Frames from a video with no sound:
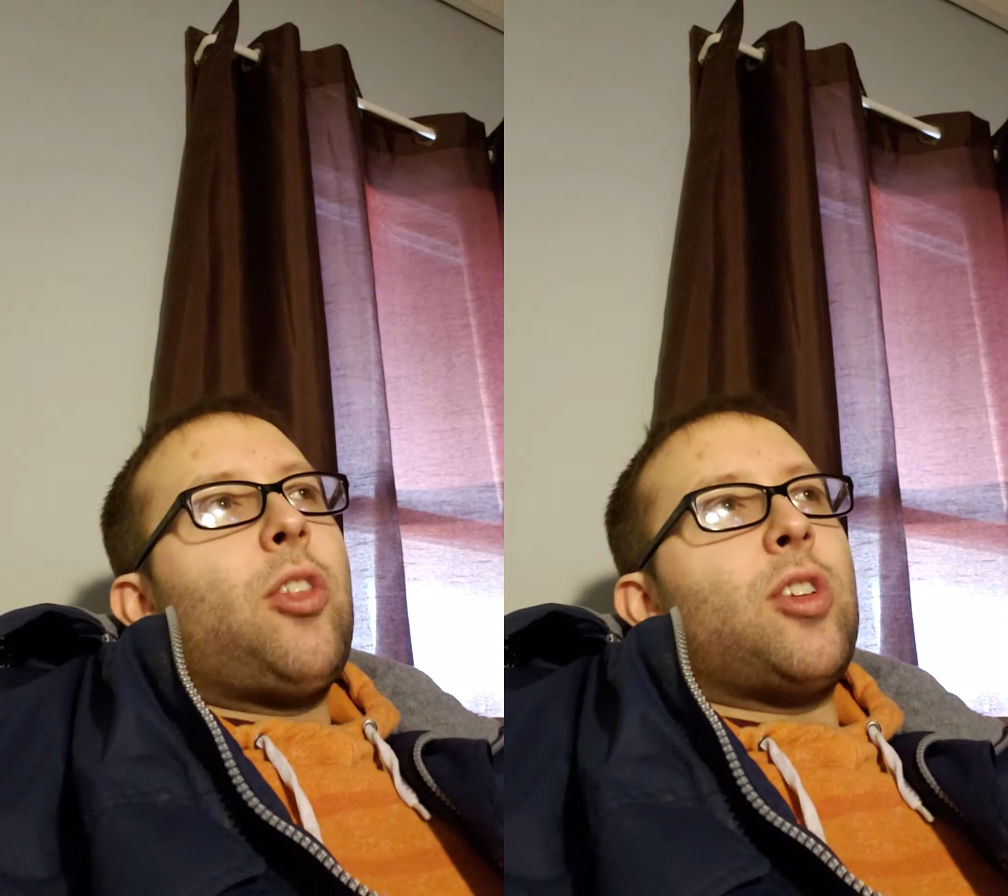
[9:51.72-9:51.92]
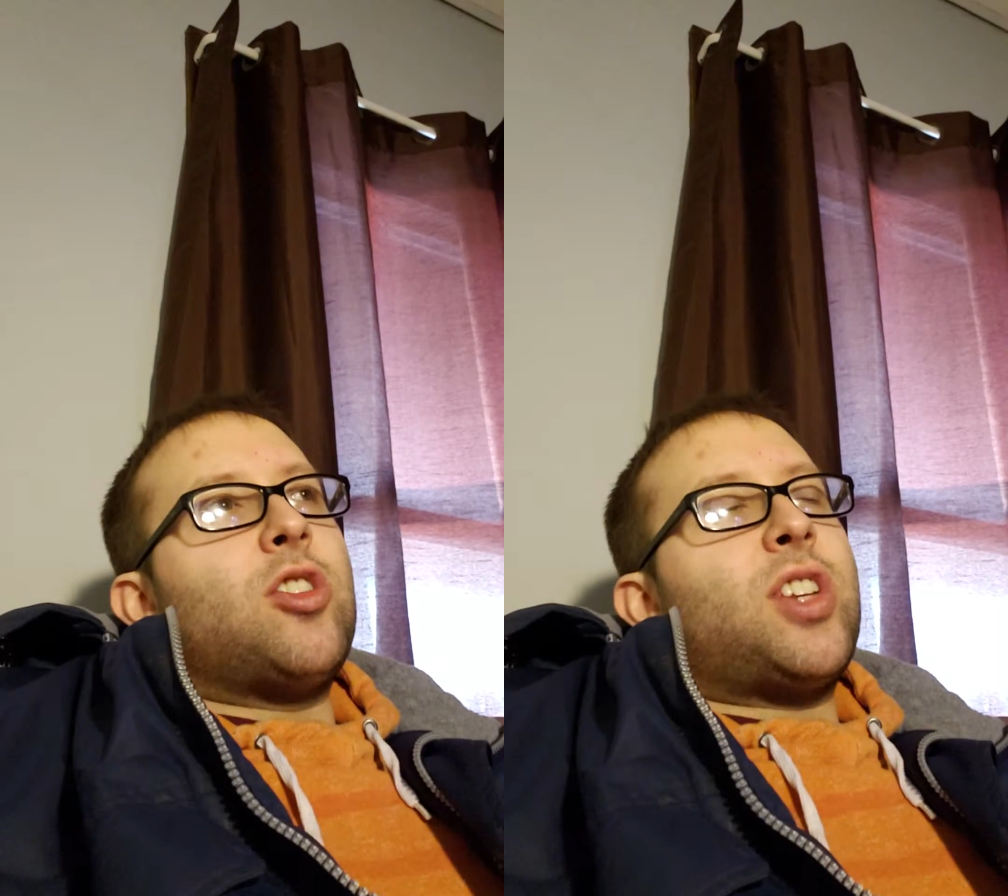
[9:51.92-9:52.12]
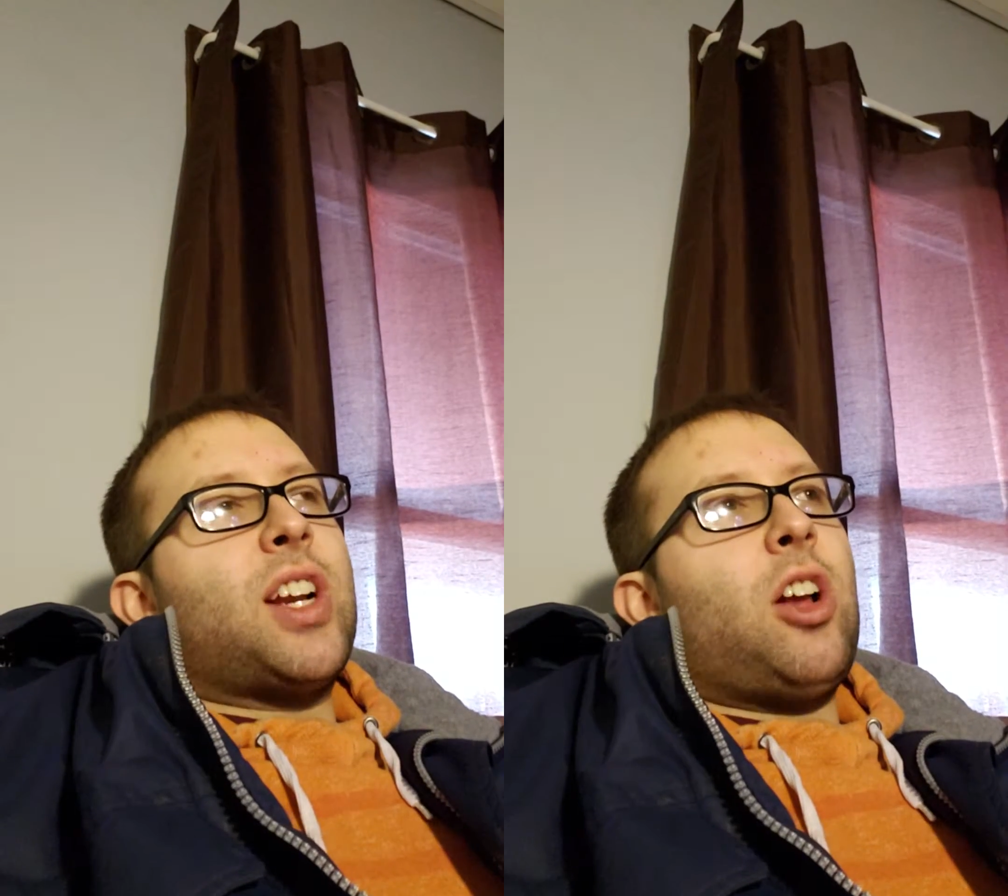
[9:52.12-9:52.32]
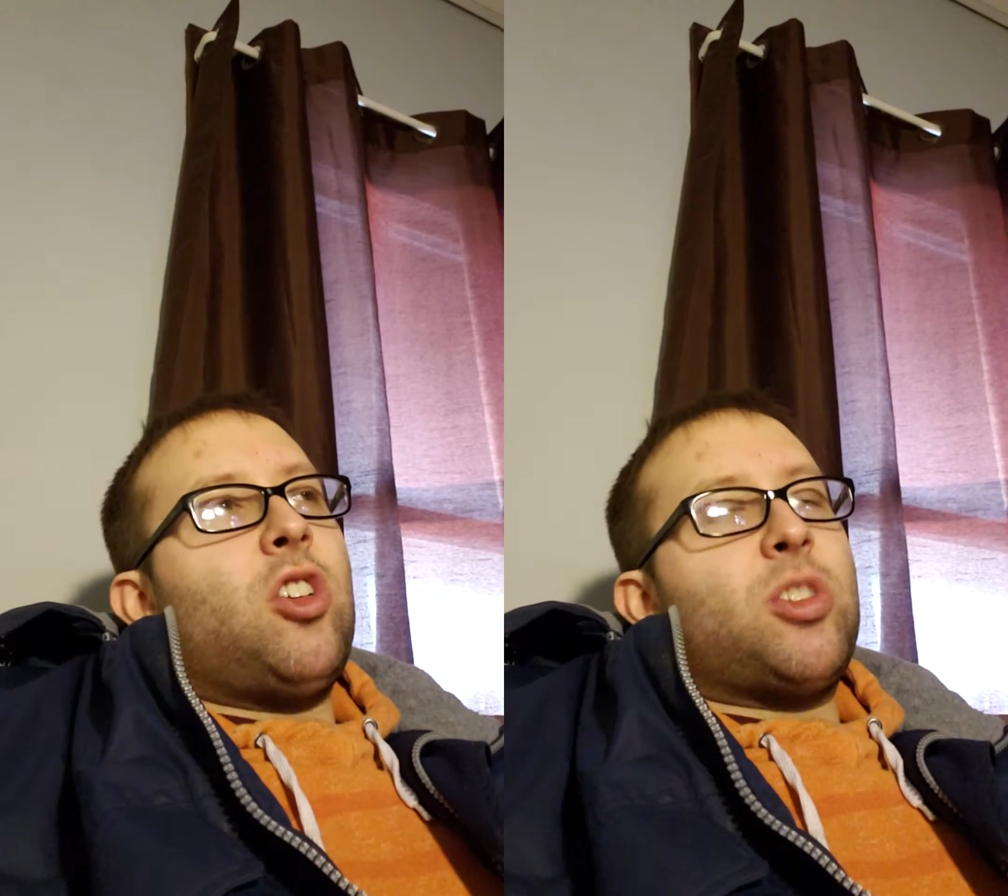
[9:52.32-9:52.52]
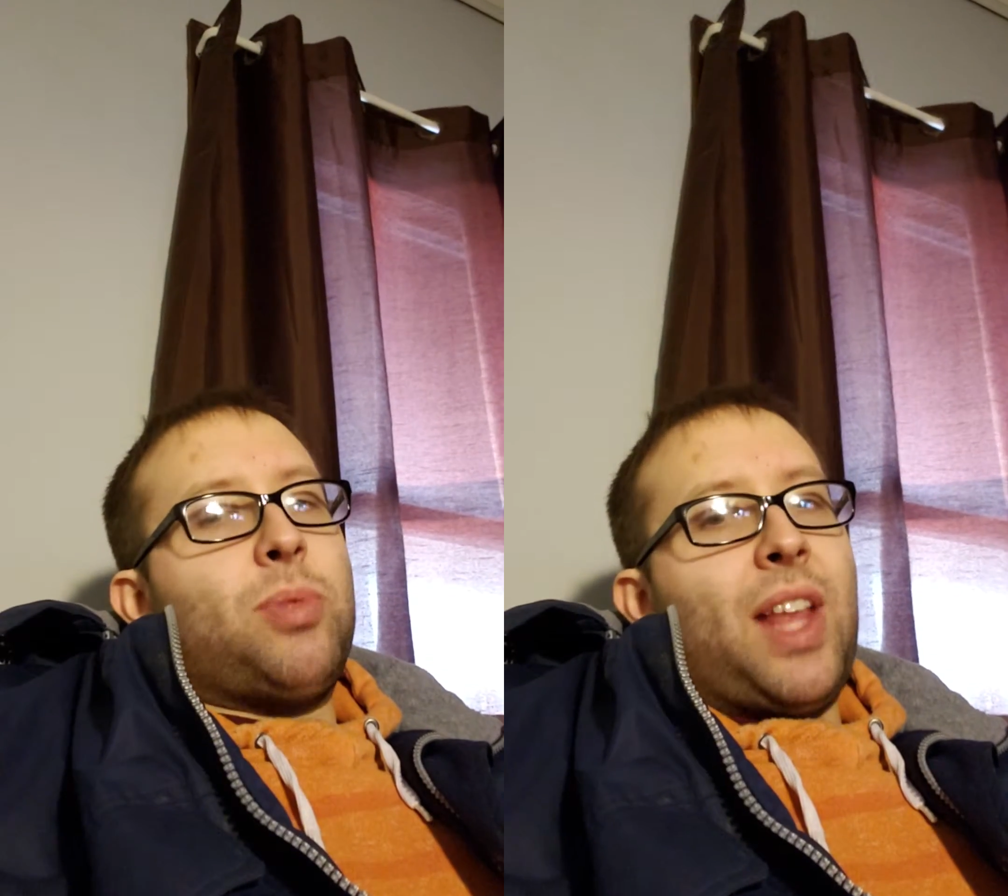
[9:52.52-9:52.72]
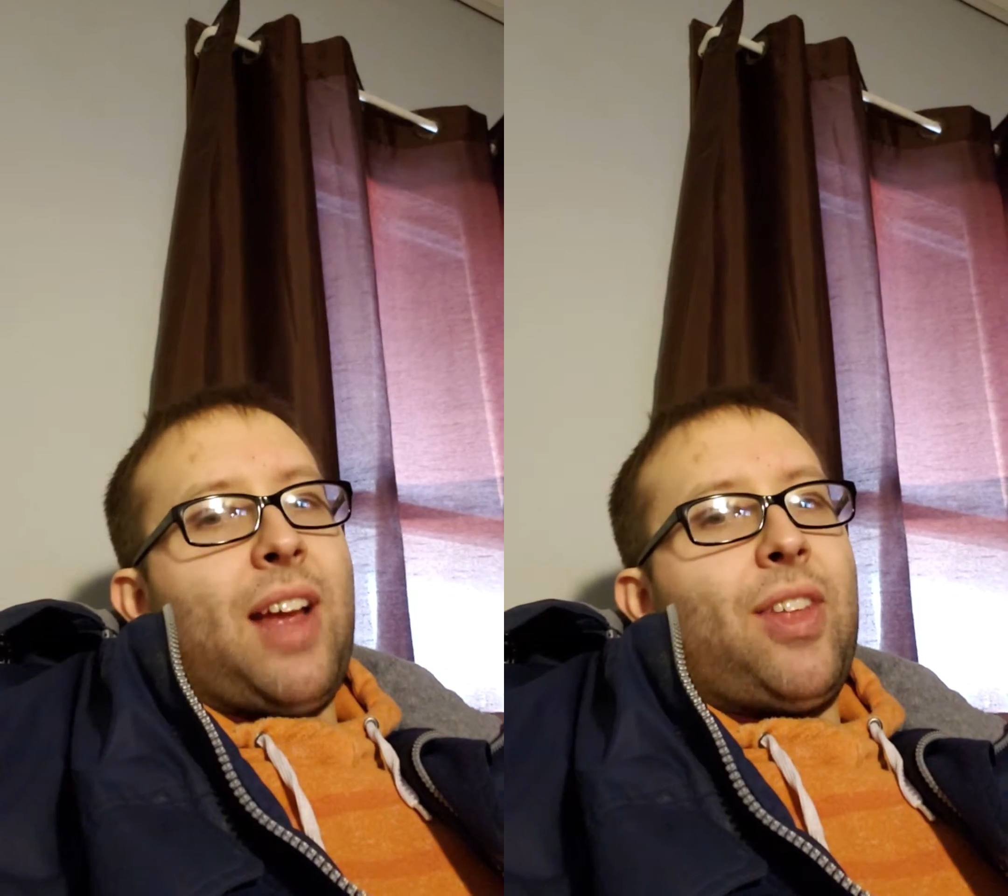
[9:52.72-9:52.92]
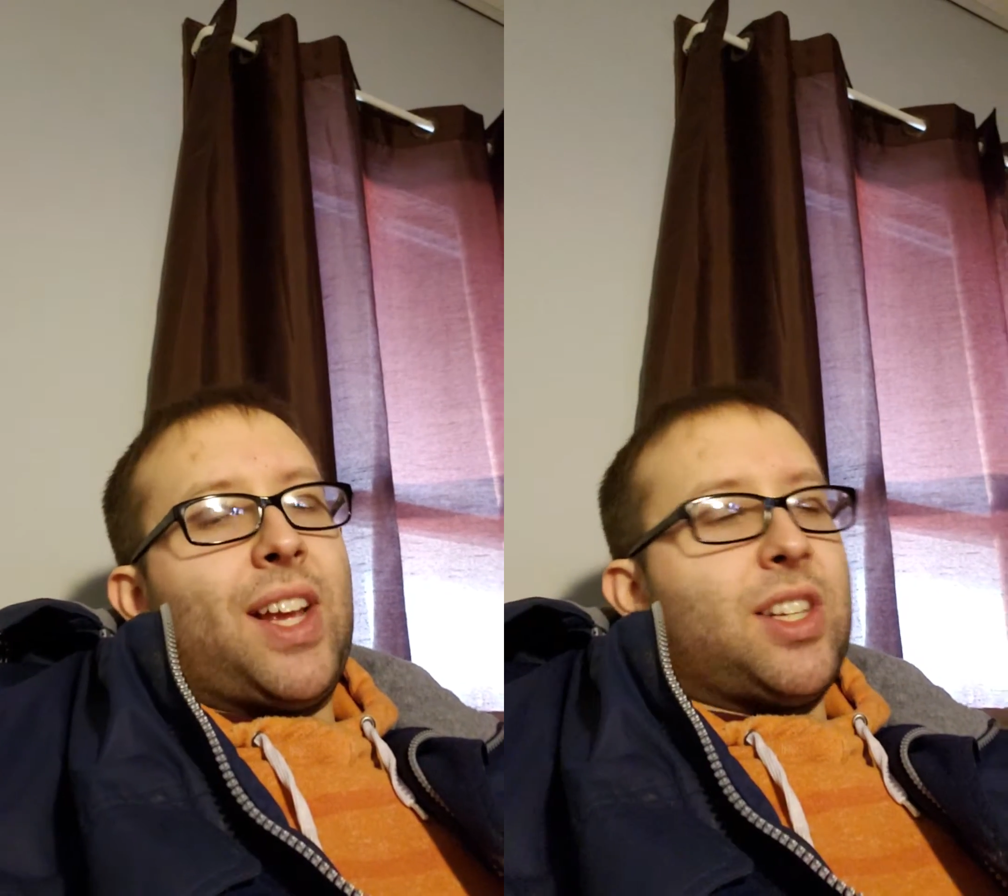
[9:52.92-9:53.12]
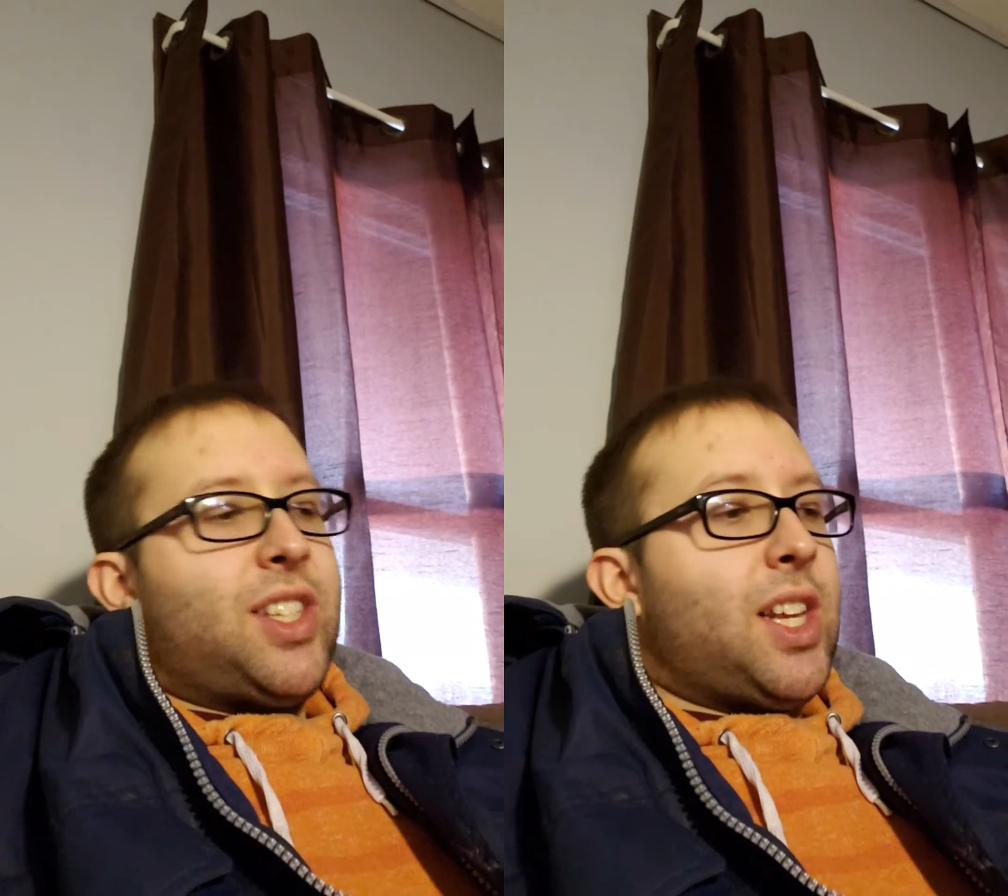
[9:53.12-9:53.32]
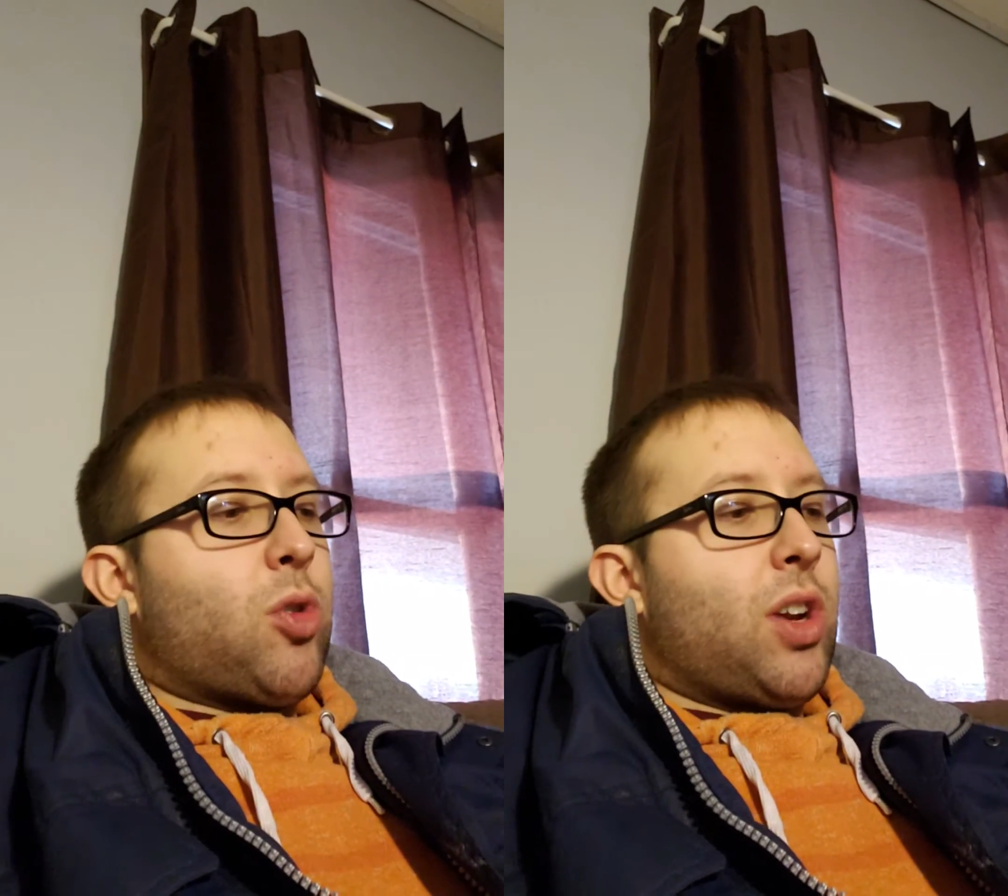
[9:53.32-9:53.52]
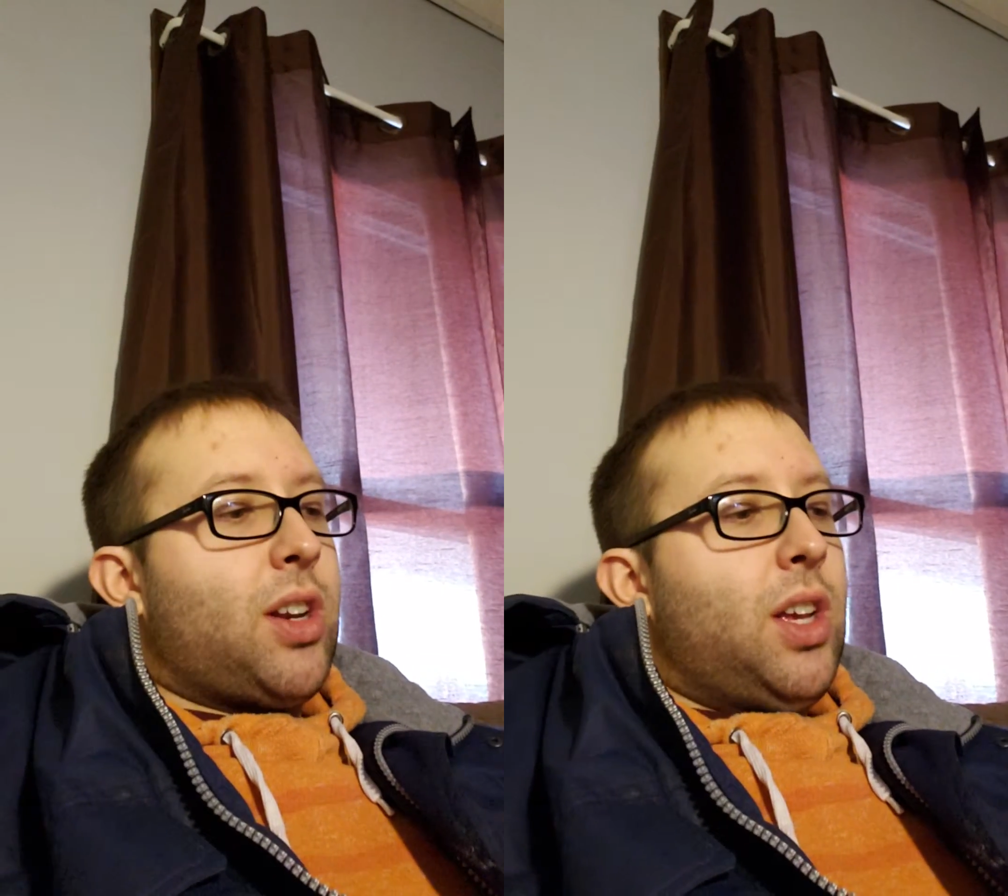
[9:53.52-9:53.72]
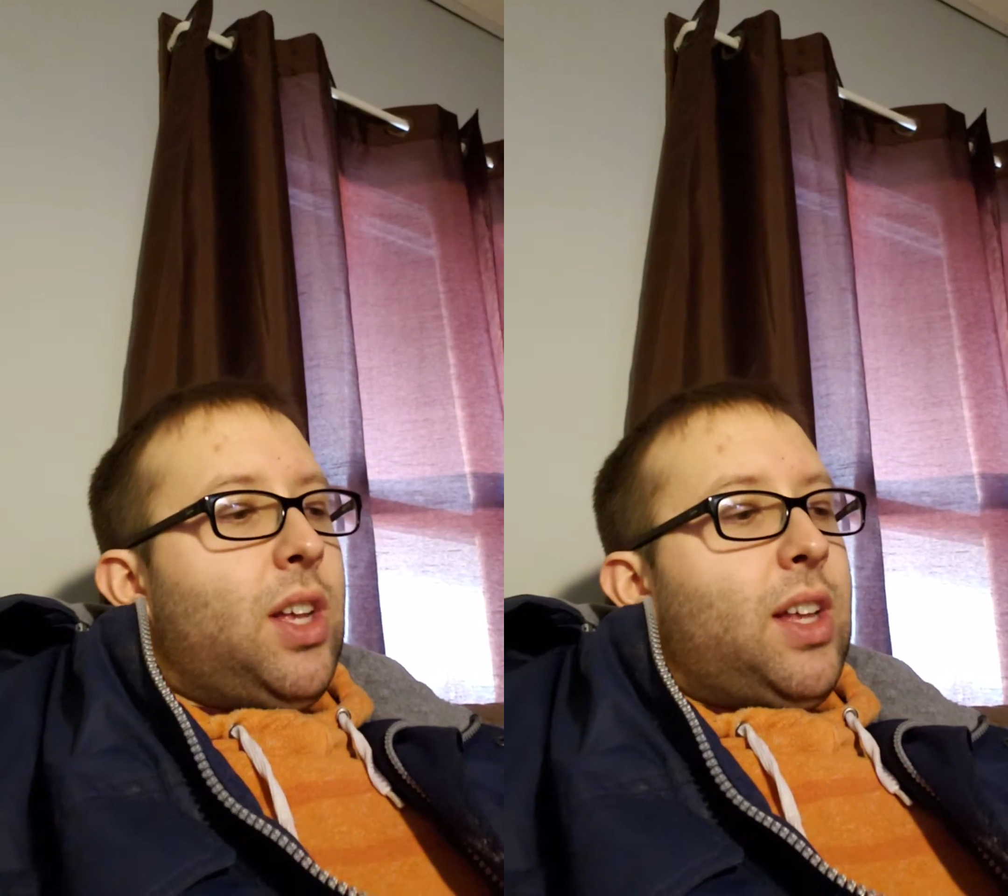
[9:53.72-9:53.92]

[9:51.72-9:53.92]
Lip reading: the leader's technology, but they had like a secret